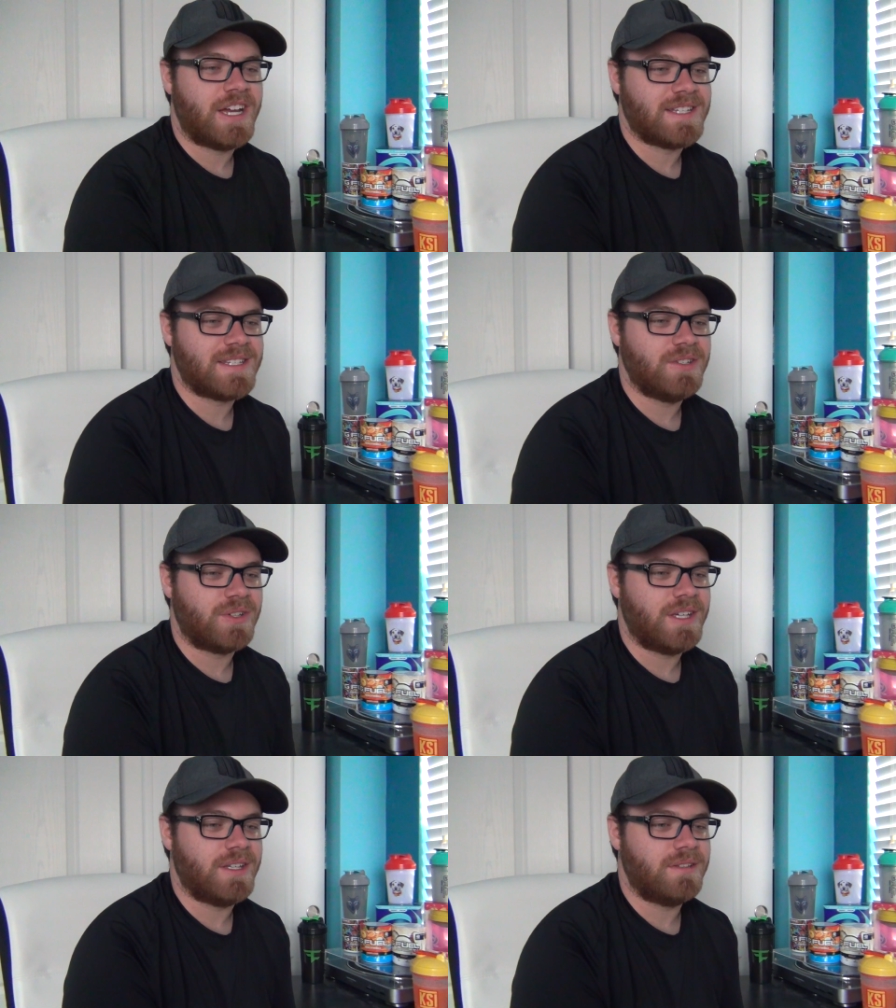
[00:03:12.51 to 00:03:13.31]
I still
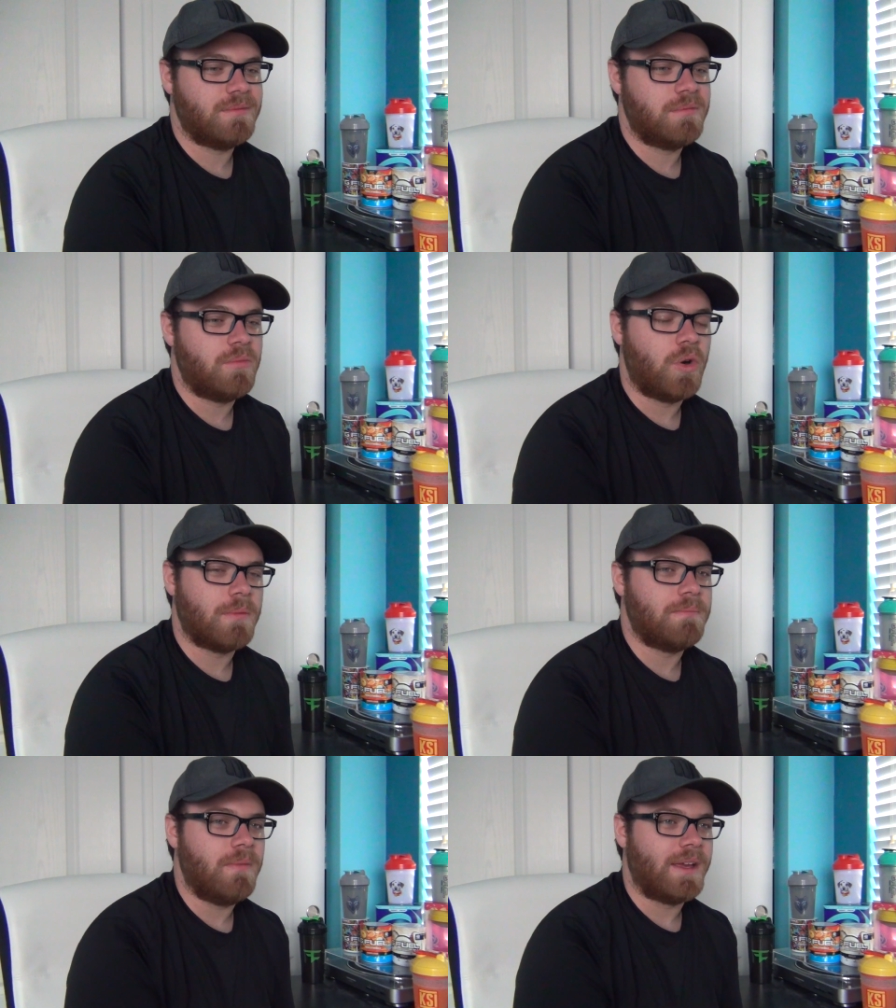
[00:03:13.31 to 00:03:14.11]
get
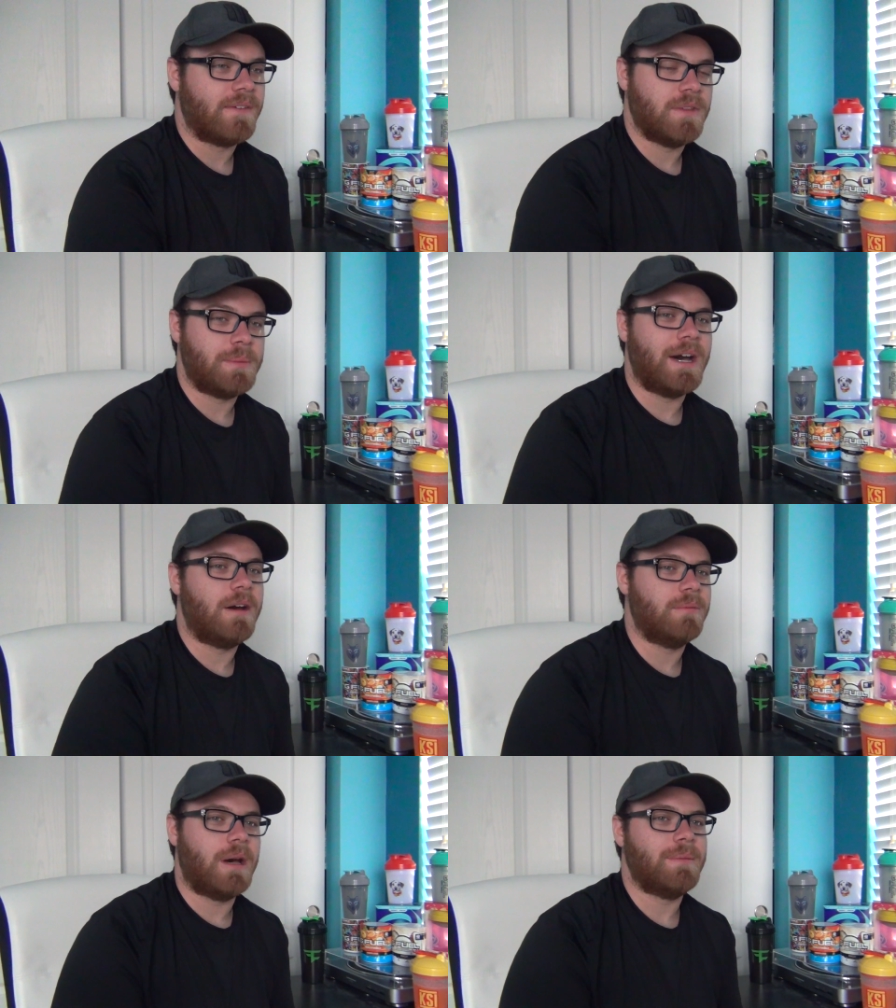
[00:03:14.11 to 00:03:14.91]
more like of the
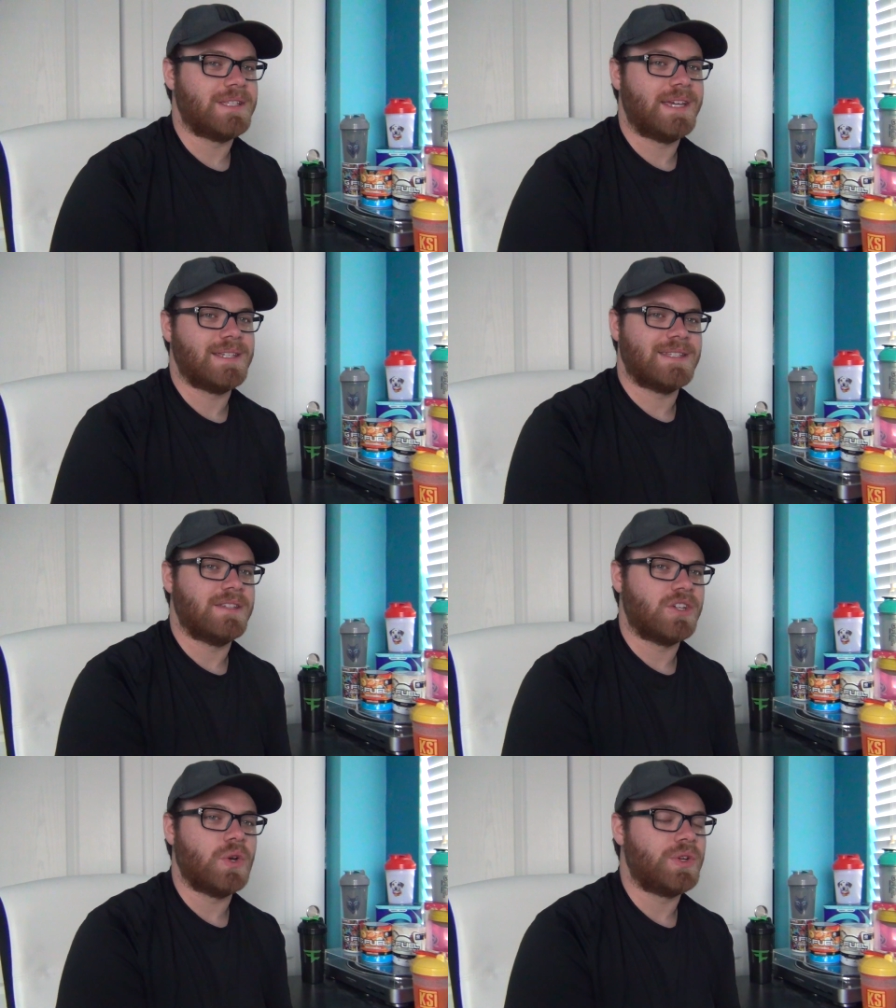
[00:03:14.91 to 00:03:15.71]
Bahama Mama taste than
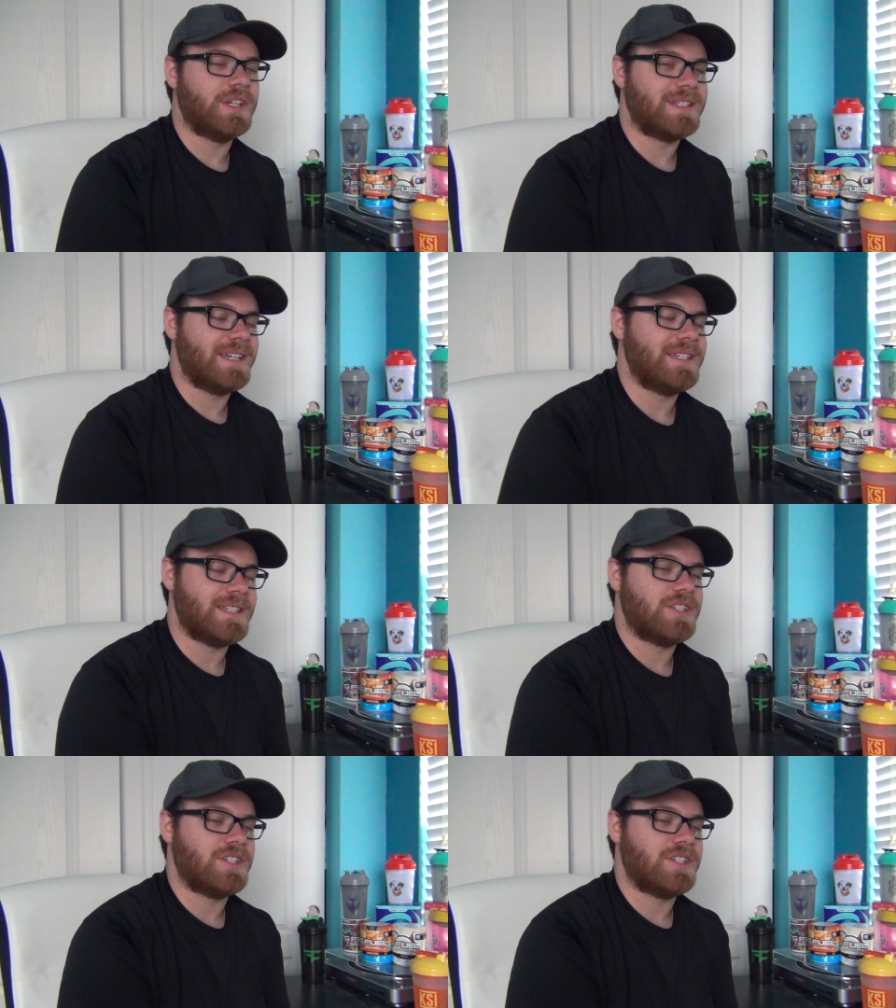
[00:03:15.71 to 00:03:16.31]
the coconut taste.